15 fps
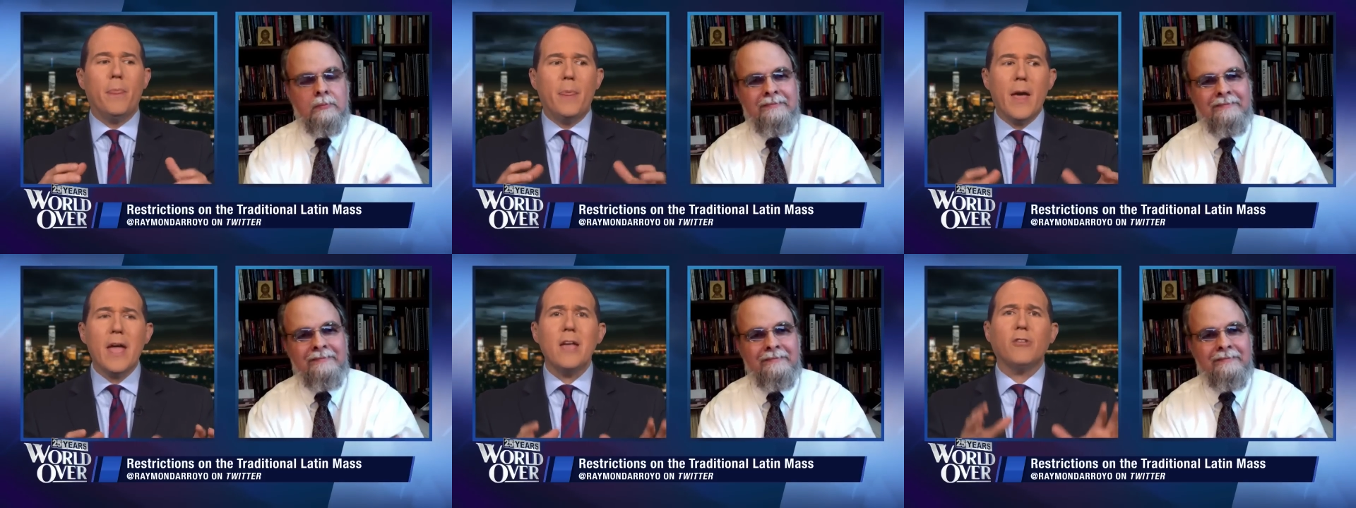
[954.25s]

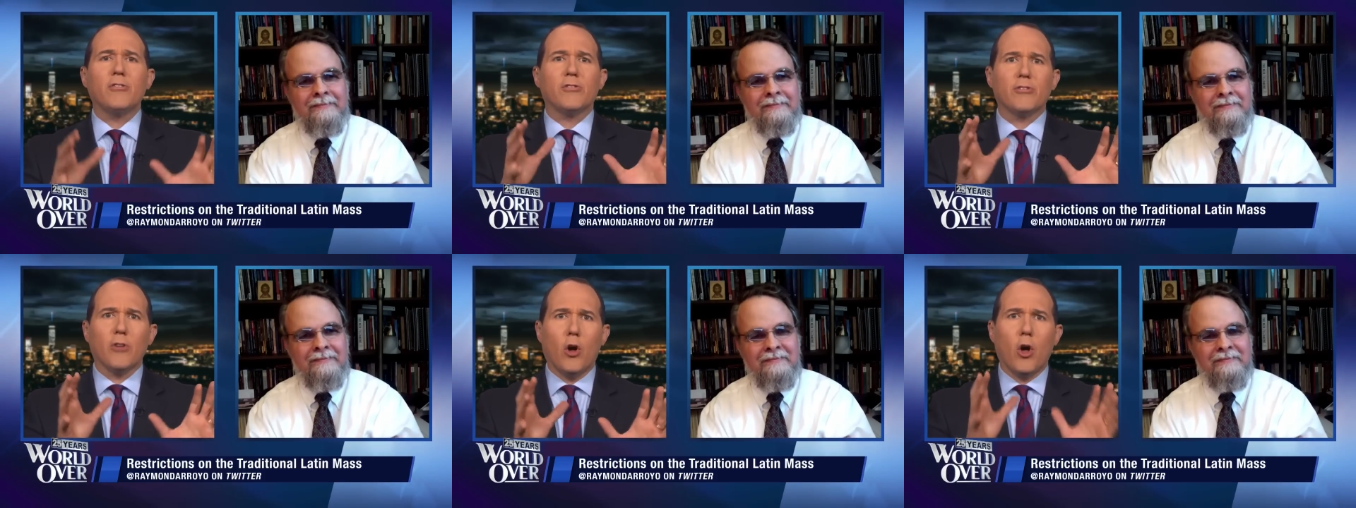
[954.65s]
Speaker 1: they
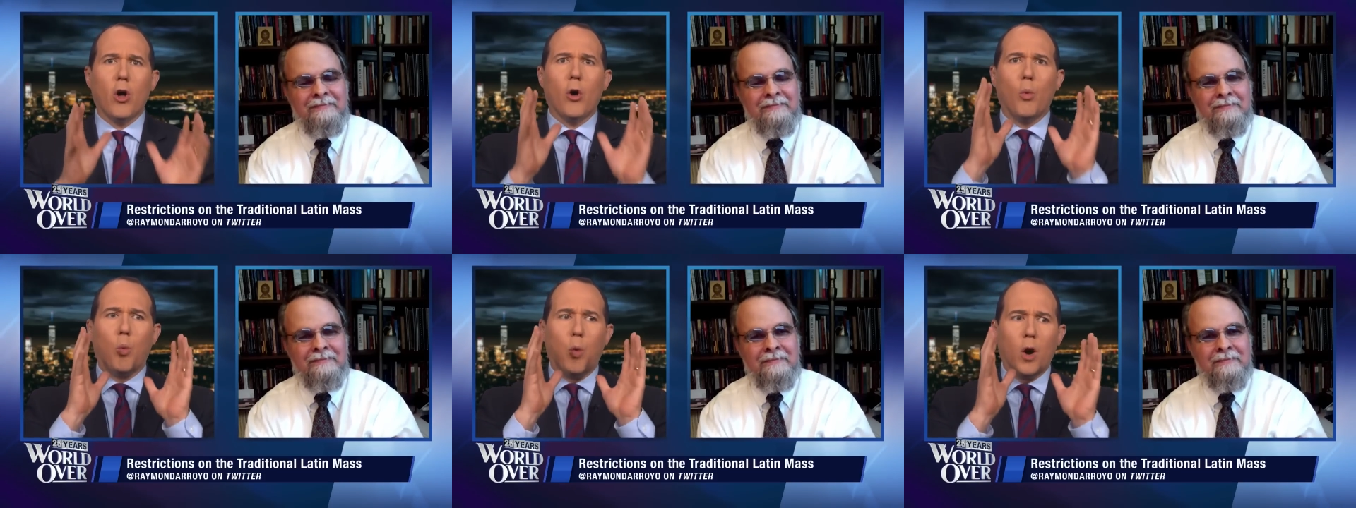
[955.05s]

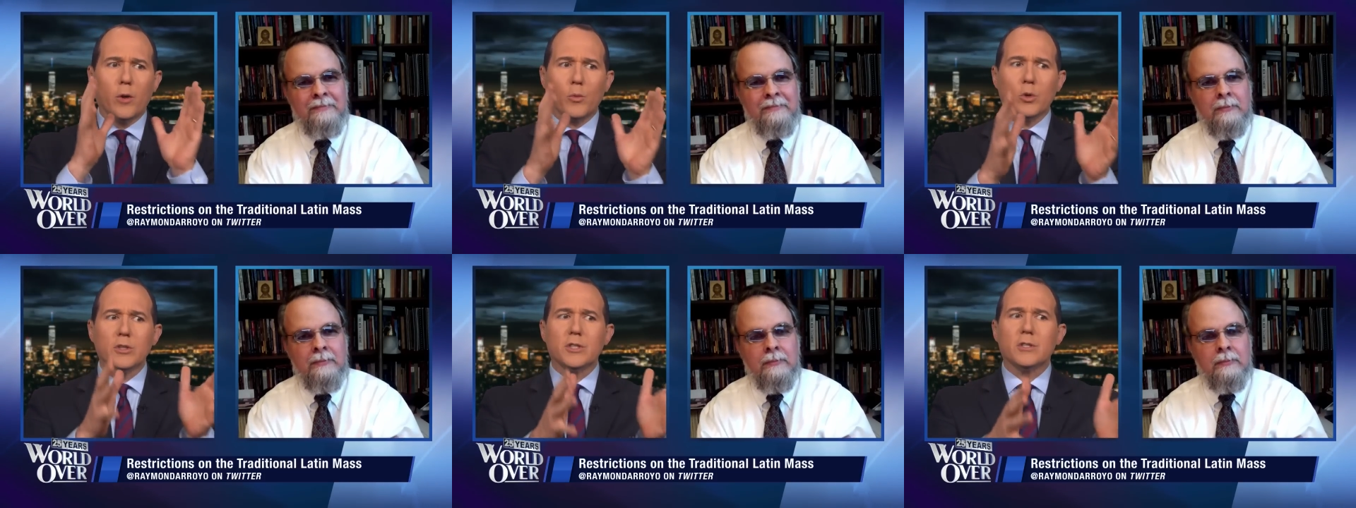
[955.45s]
saw
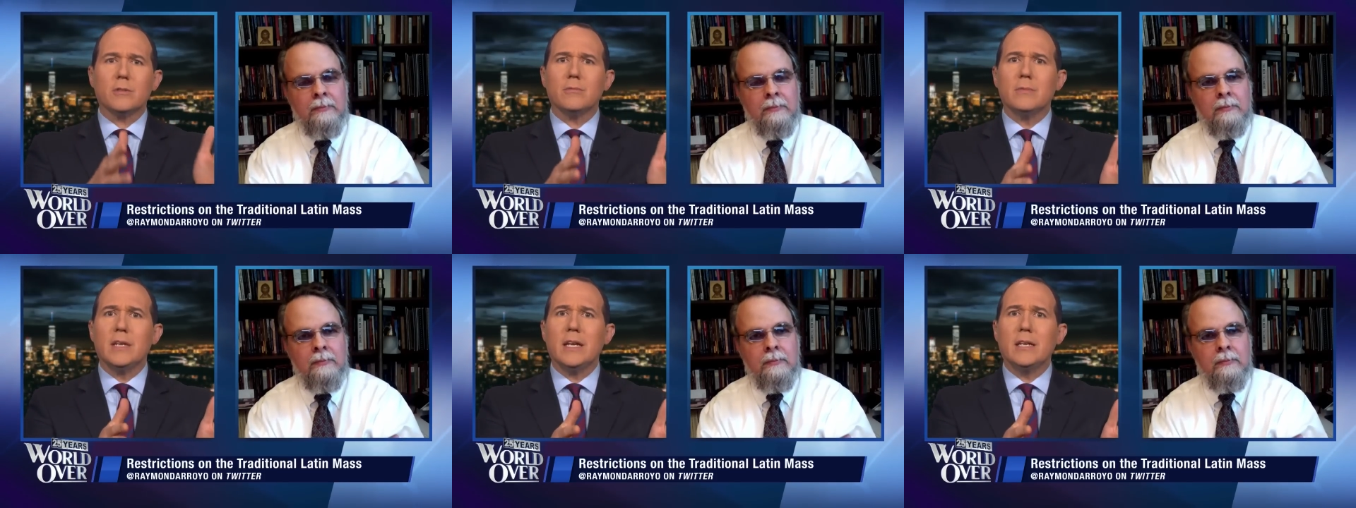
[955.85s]
what was
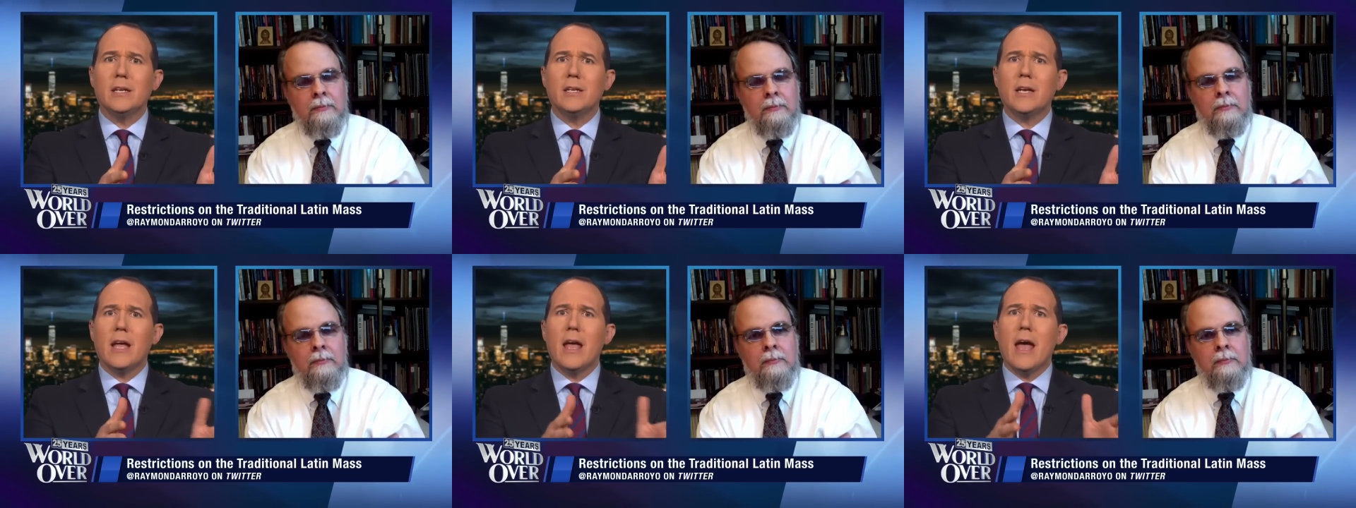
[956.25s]

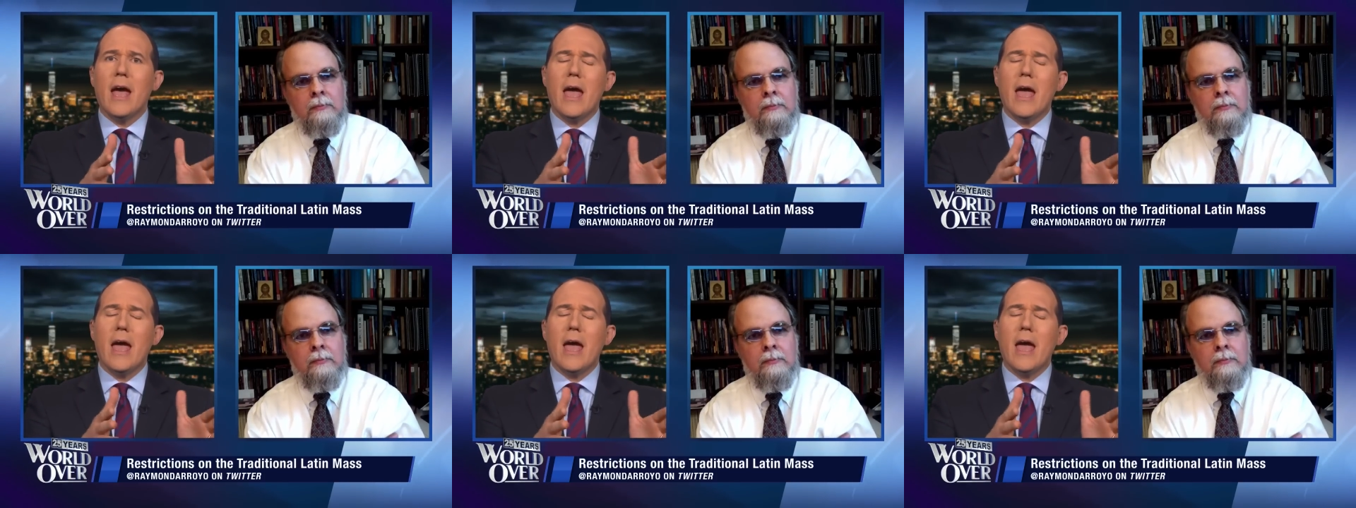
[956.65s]
needed